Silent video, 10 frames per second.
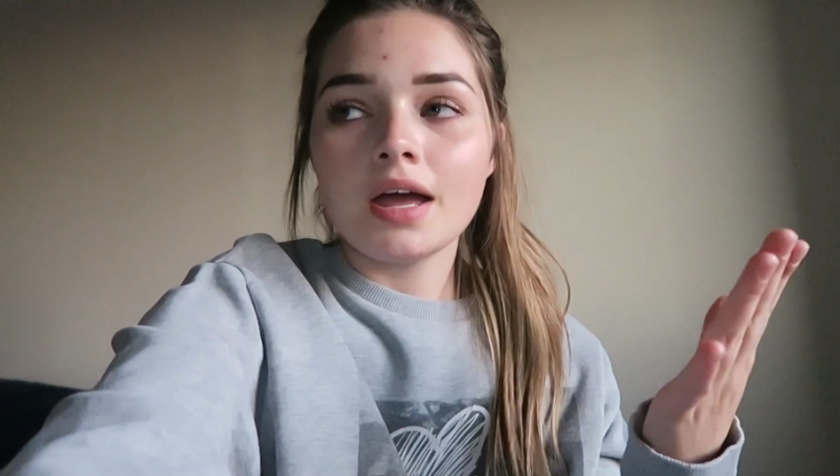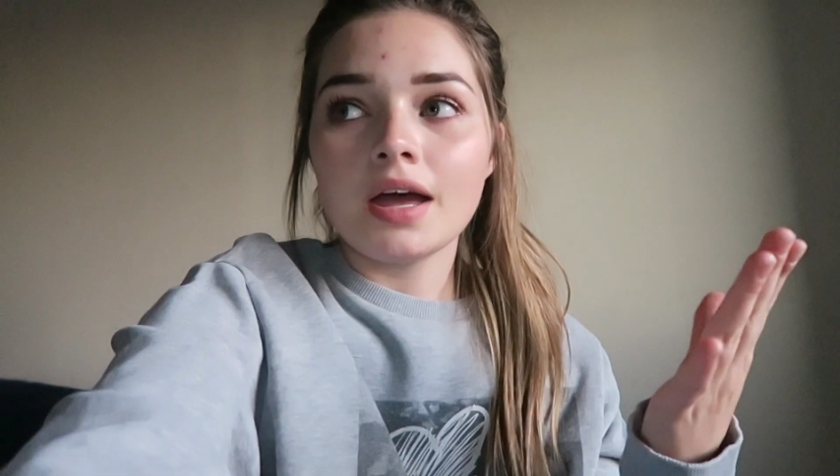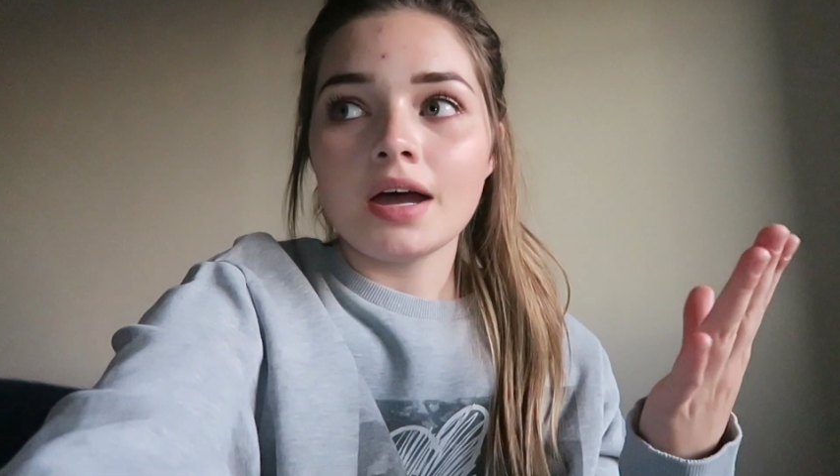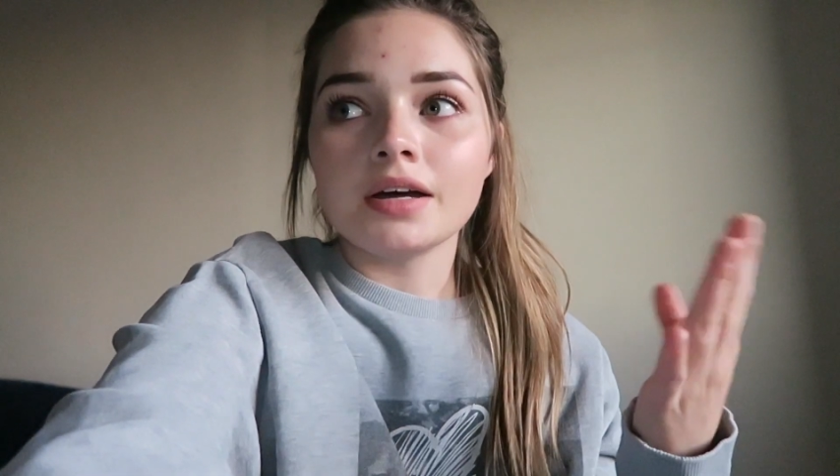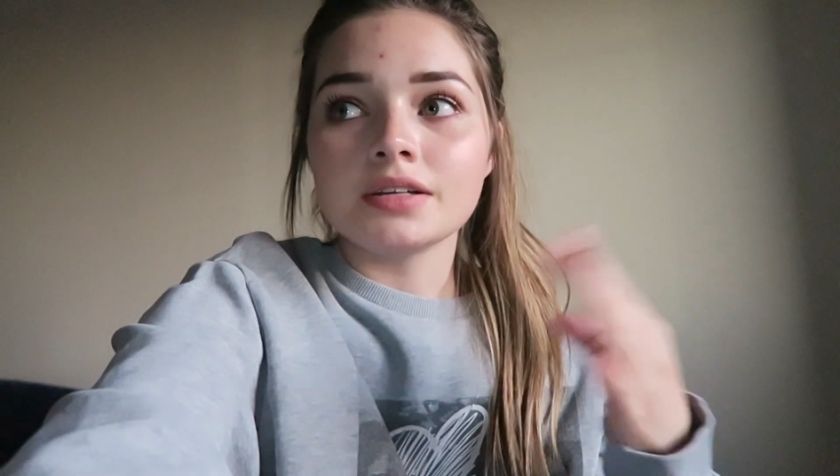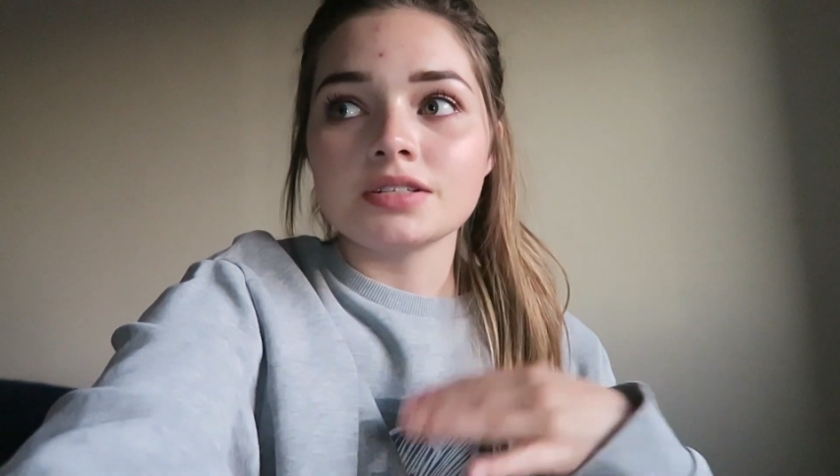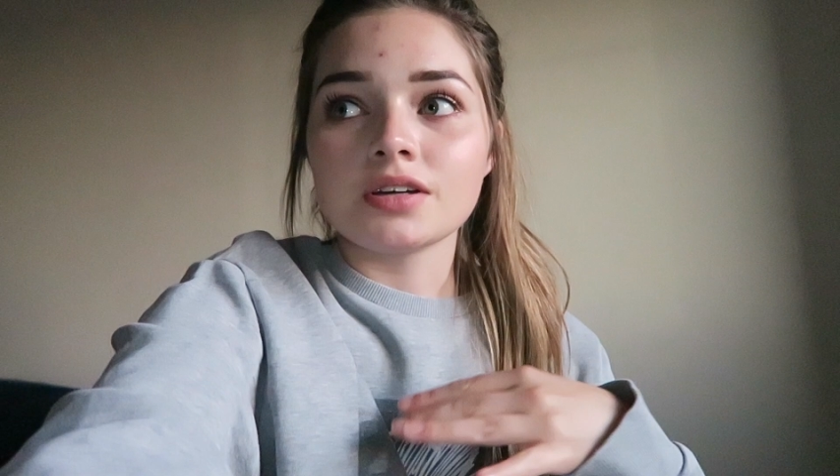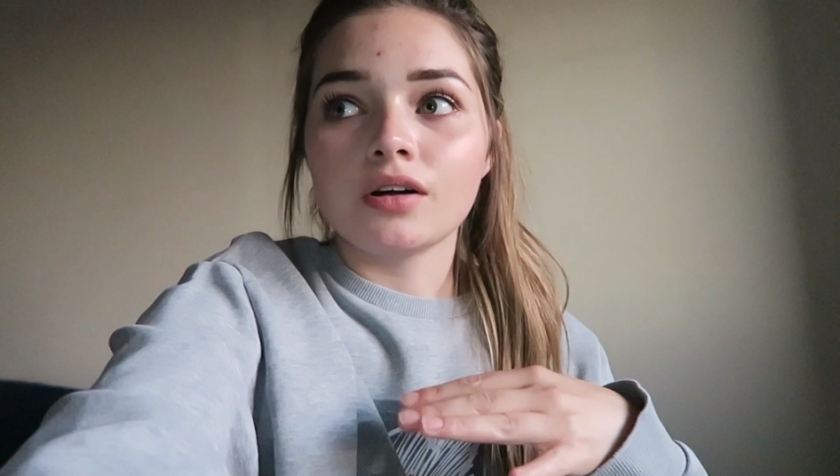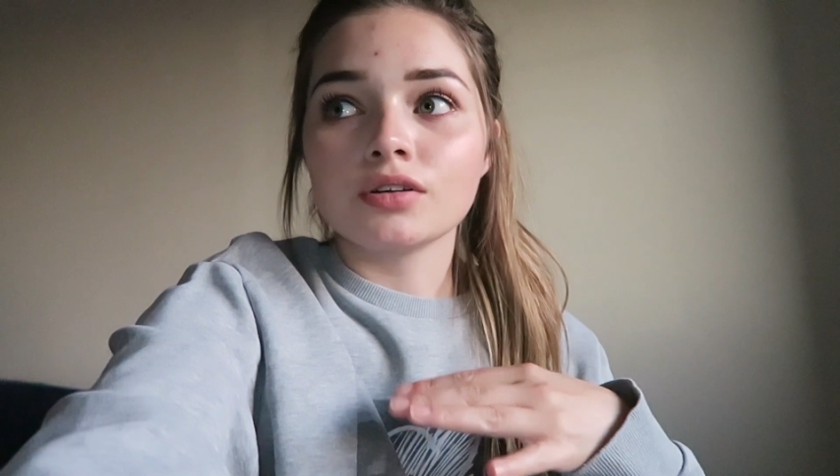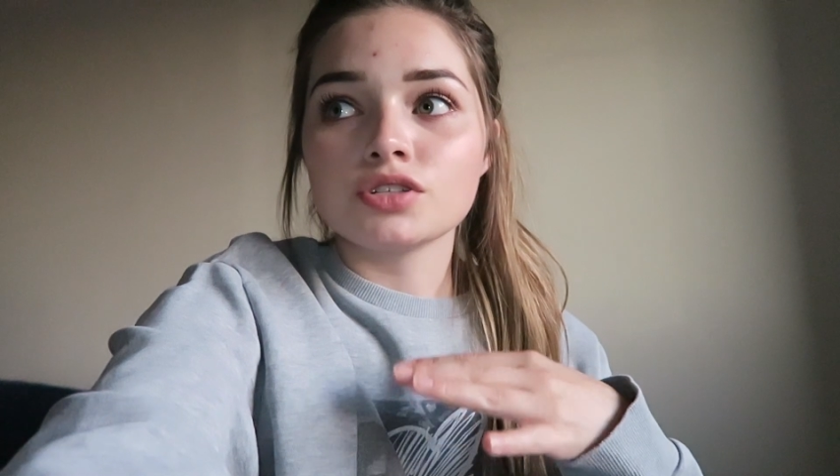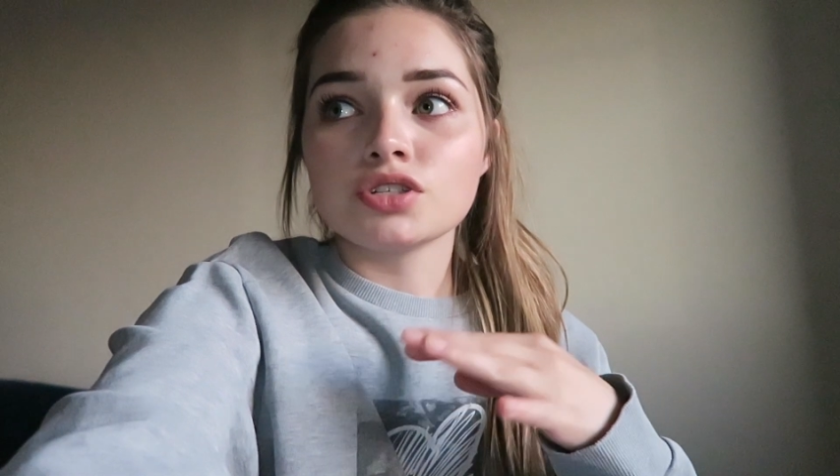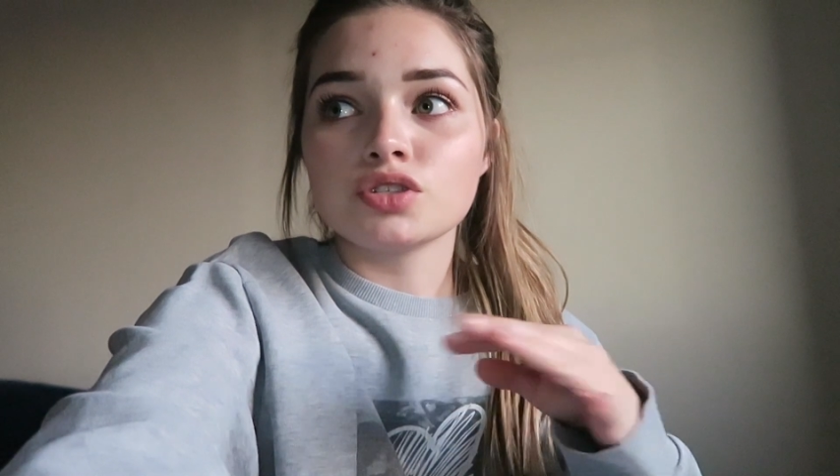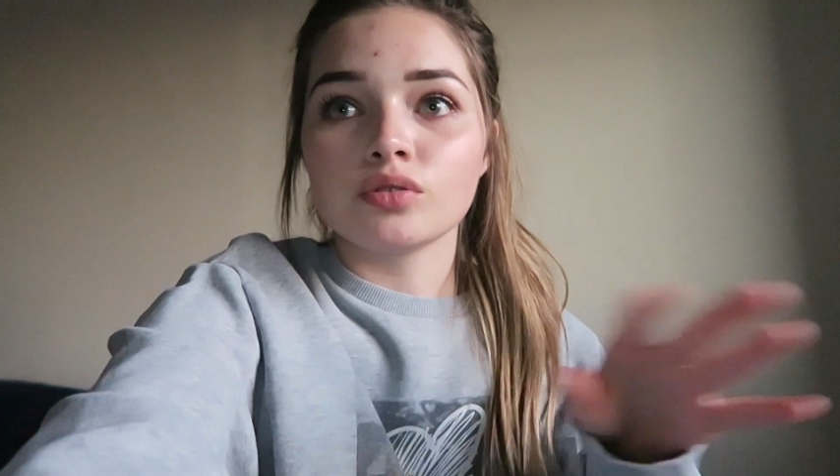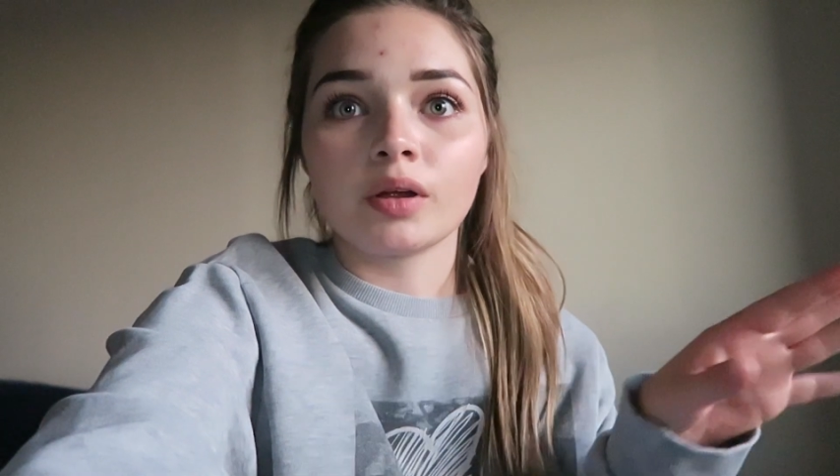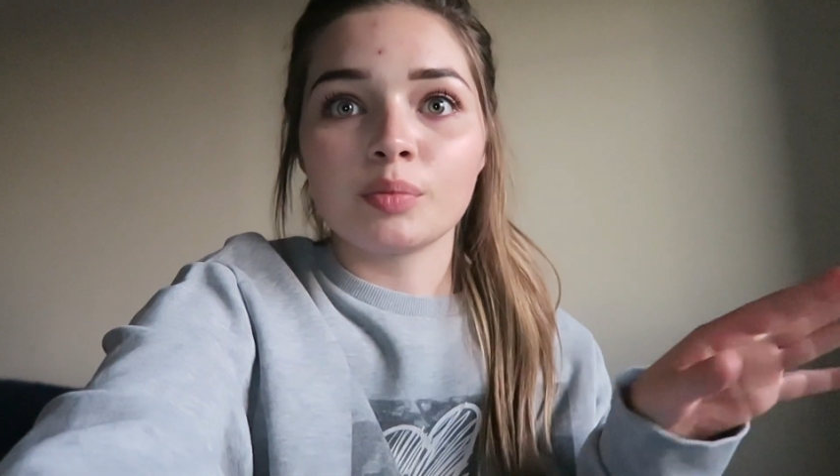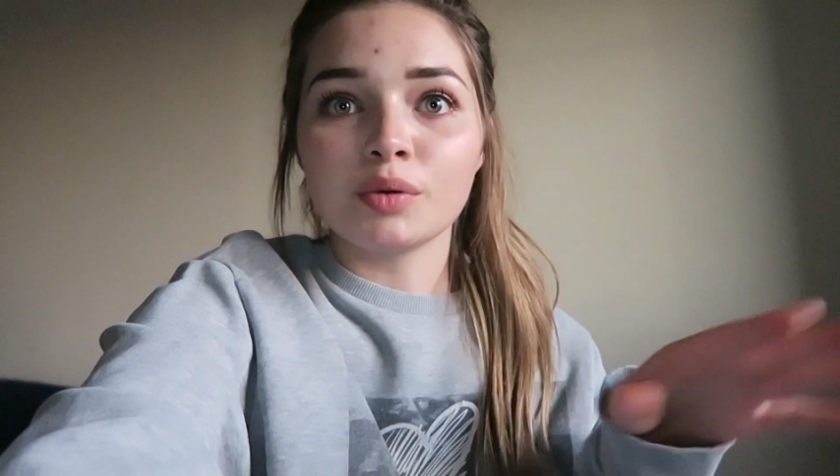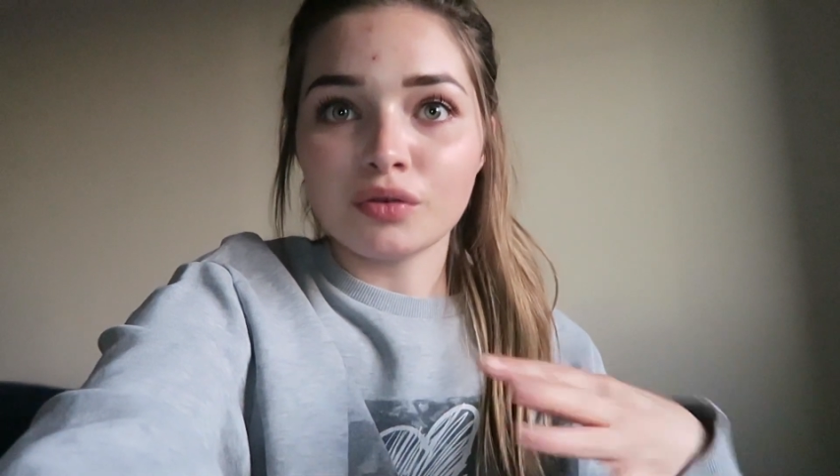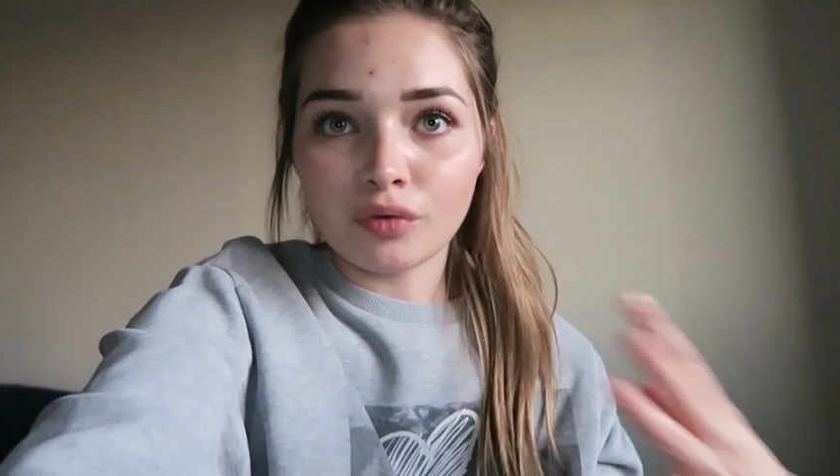and I'll just do like blue